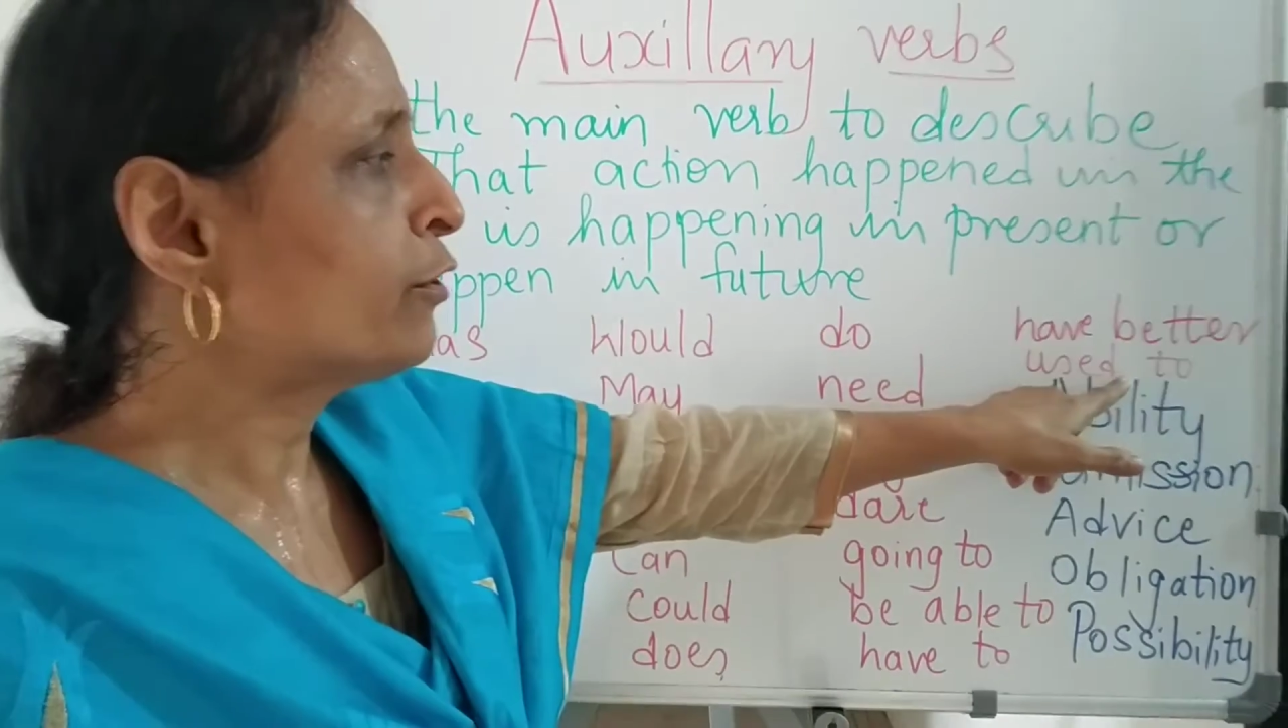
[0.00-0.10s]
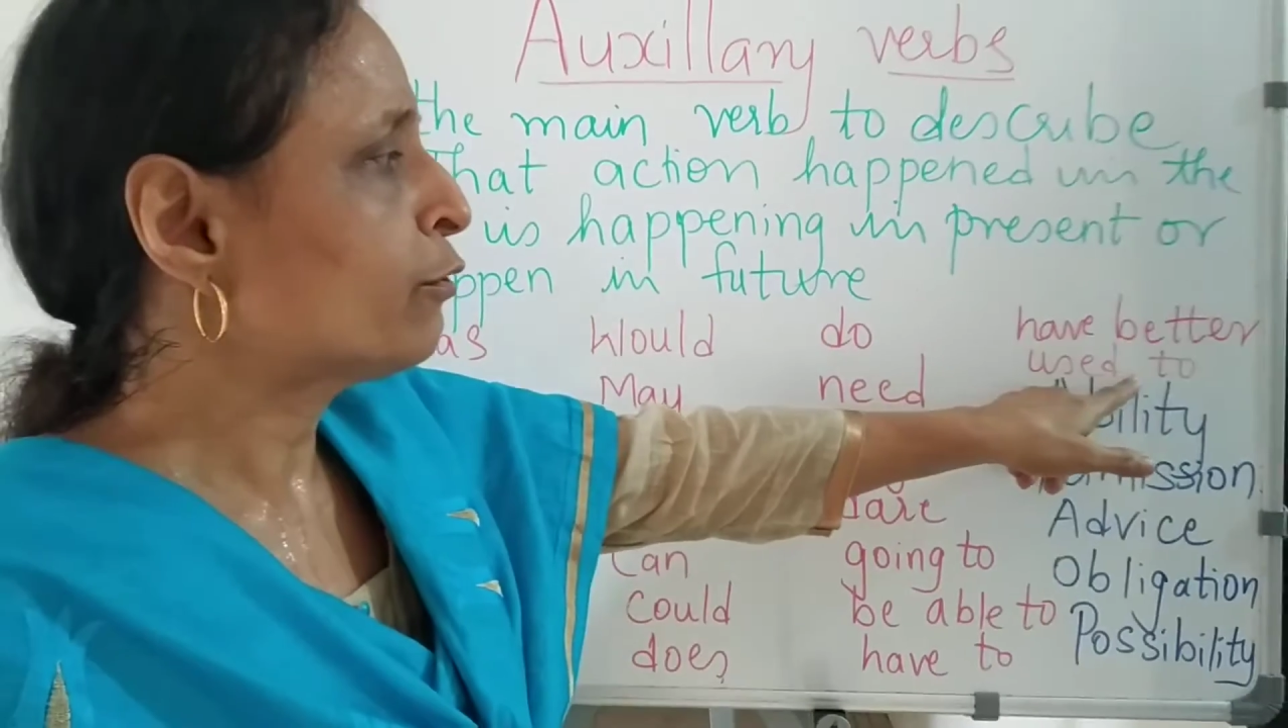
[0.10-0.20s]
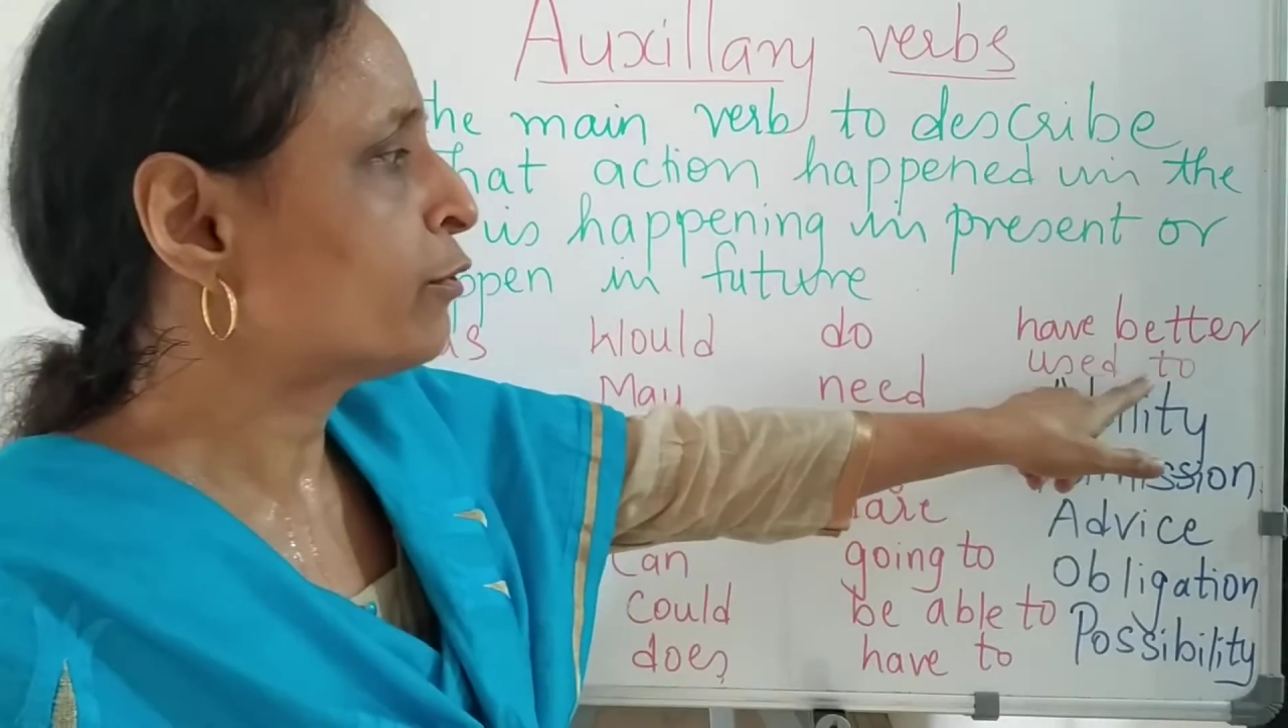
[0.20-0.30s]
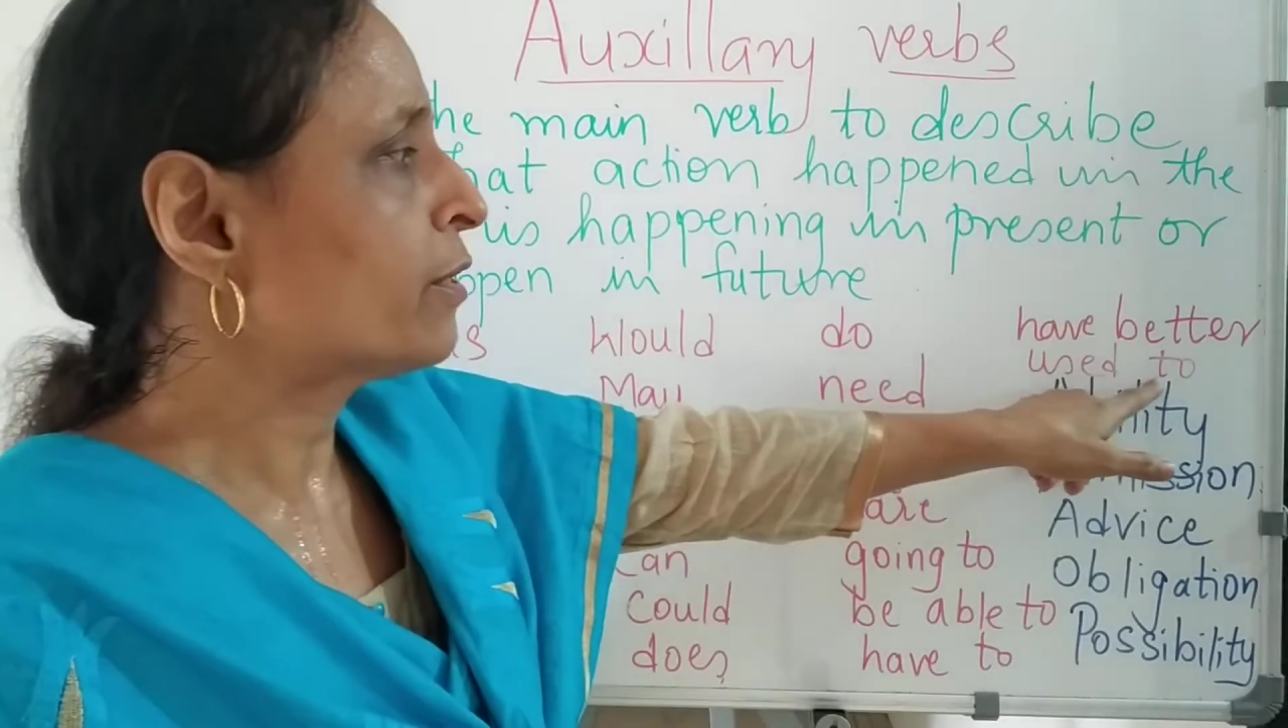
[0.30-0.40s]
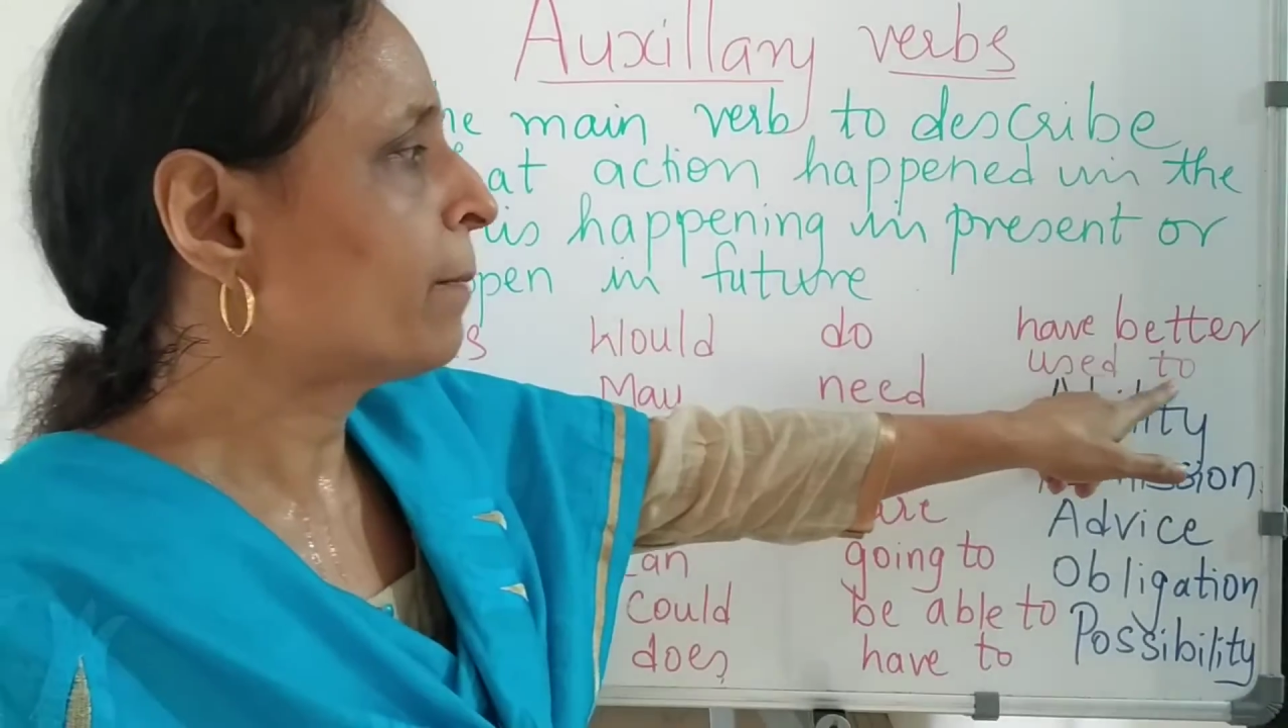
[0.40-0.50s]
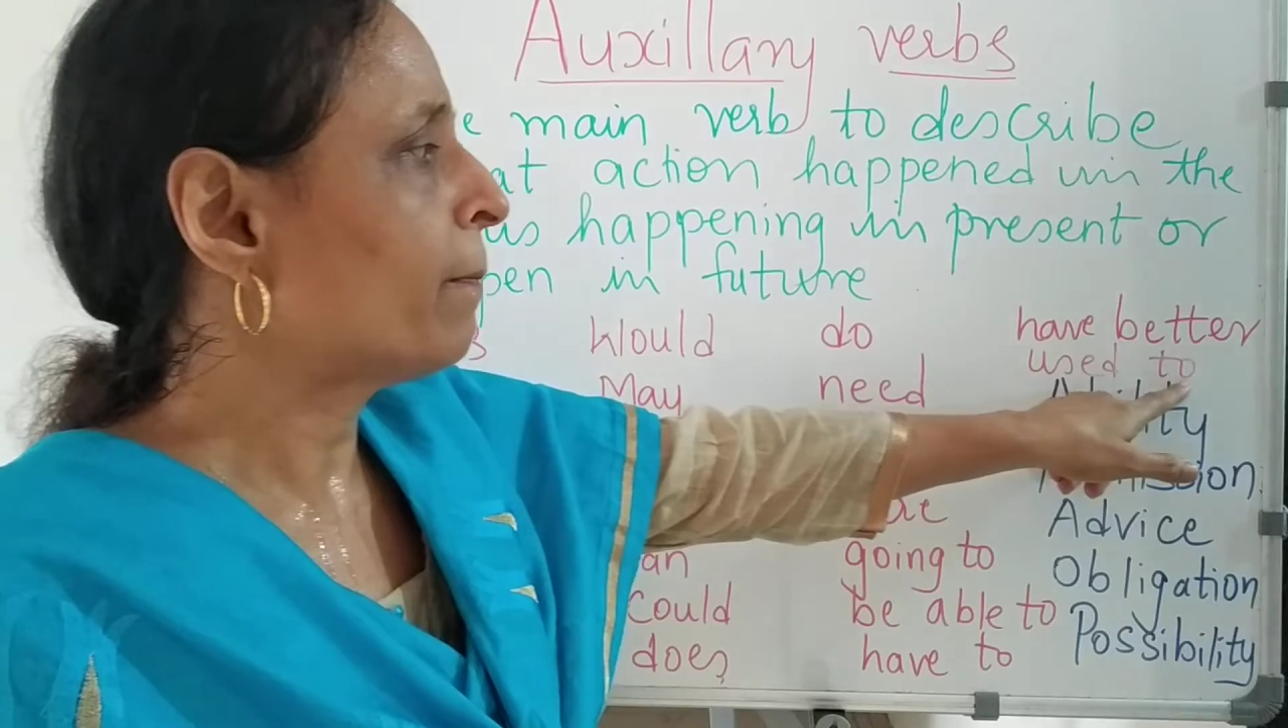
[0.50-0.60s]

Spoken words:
shows the